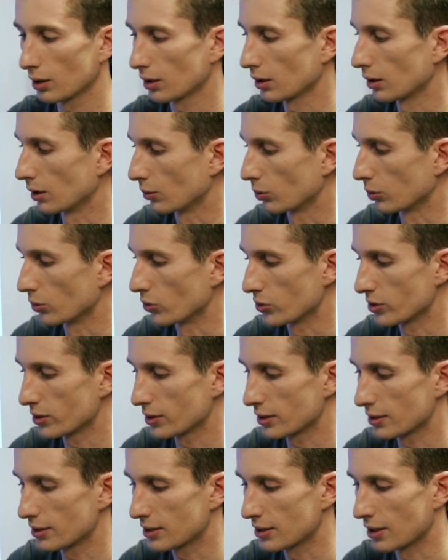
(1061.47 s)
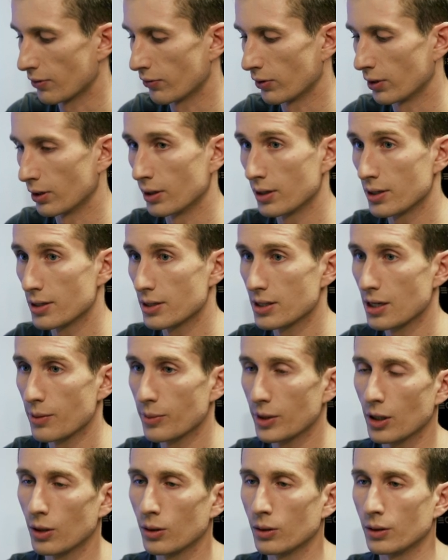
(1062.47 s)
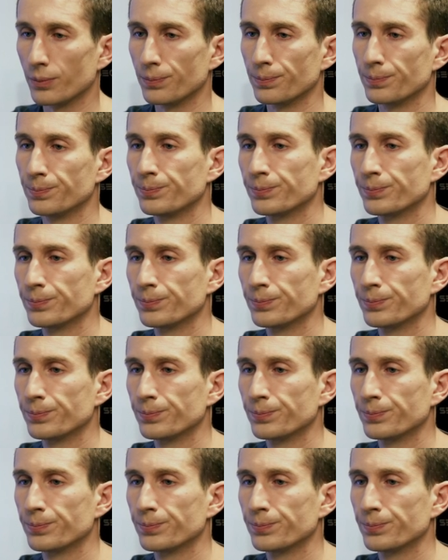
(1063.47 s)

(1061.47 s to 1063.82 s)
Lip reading: equals 7 semicolon.